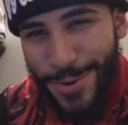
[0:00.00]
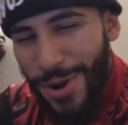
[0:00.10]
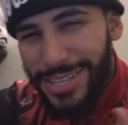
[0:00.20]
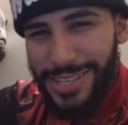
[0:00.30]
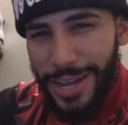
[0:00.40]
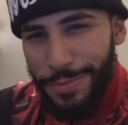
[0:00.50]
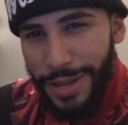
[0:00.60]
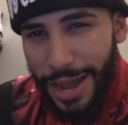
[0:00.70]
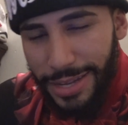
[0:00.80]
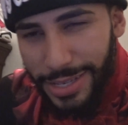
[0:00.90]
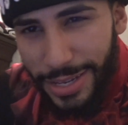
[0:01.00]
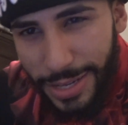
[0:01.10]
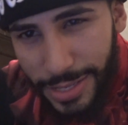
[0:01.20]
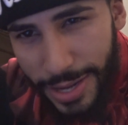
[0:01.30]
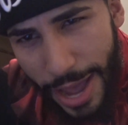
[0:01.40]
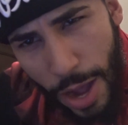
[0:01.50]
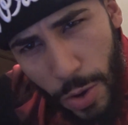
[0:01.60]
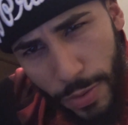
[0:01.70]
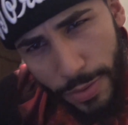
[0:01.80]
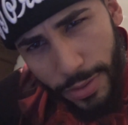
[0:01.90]
What's up, guys? It is
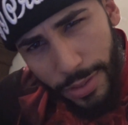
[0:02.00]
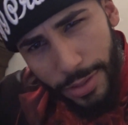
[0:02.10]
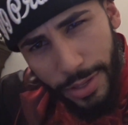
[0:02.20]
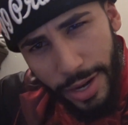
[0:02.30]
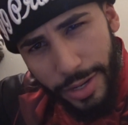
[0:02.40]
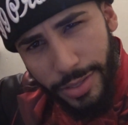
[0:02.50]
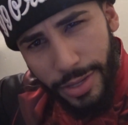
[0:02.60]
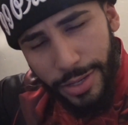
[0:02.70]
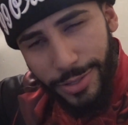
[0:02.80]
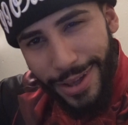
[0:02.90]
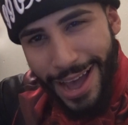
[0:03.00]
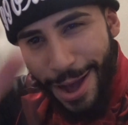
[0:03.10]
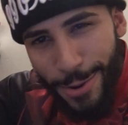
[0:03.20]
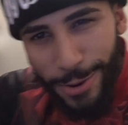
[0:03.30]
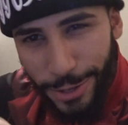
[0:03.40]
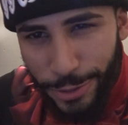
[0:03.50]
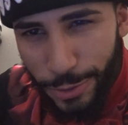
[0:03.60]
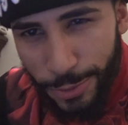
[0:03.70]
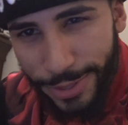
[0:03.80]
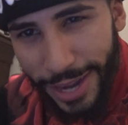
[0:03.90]
now the next day, so how are
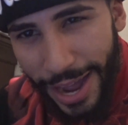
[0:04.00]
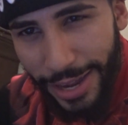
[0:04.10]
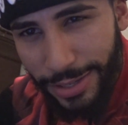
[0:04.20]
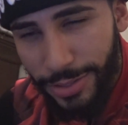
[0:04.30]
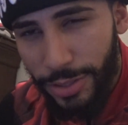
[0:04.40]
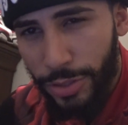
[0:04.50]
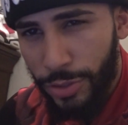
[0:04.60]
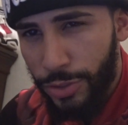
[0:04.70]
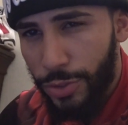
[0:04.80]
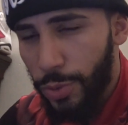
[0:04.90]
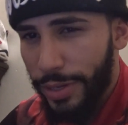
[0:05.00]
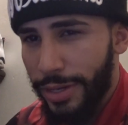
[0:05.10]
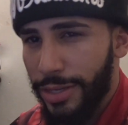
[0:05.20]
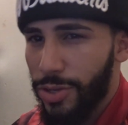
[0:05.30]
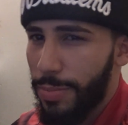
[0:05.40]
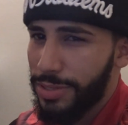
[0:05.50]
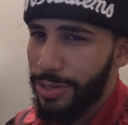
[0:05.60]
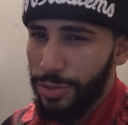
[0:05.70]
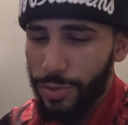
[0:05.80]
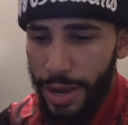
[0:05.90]
you guys doing? So I'm gonna
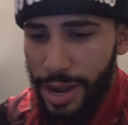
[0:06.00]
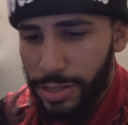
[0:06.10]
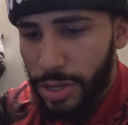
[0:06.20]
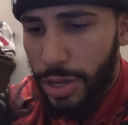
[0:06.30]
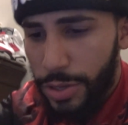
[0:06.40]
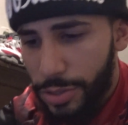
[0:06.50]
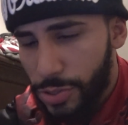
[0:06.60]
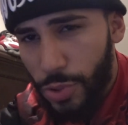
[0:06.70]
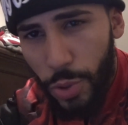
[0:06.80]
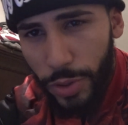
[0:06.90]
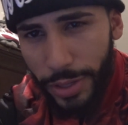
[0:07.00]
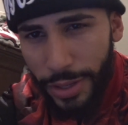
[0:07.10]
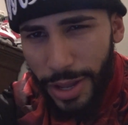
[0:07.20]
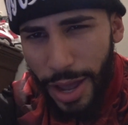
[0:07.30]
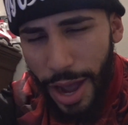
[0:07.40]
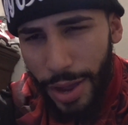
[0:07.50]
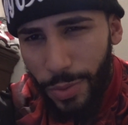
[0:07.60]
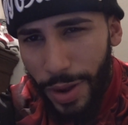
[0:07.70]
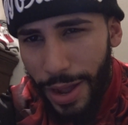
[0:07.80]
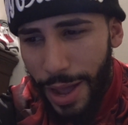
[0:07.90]
tell you guys the story
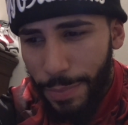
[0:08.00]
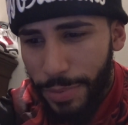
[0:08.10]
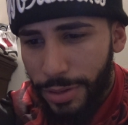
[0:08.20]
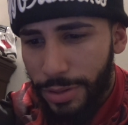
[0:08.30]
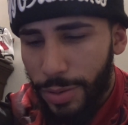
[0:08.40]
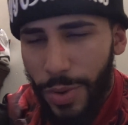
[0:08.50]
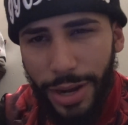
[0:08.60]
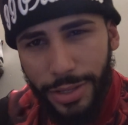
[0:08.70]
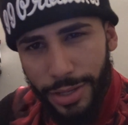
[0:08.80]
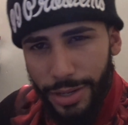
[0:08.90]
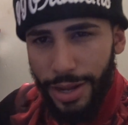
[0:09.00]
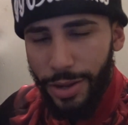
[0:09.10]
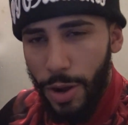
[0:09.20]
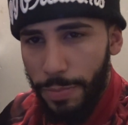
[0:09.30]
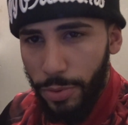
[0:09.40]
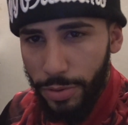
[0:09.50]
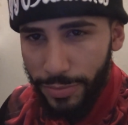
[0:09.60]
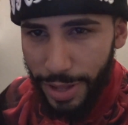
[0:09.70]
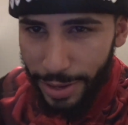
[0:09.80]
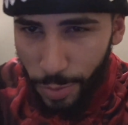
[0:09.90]
on what happened, why didn't I upload a
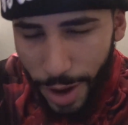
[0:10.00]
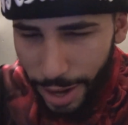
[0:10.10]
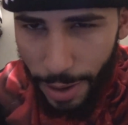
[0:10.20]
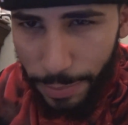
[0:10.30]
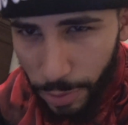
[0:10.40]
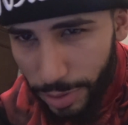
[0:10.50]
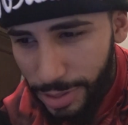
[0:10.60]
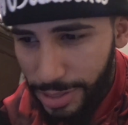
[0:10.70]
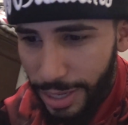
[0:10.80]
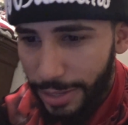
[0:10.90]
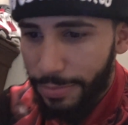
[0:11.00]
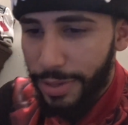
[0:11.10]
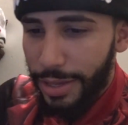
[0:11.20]
vlog, and why I uploaded the skit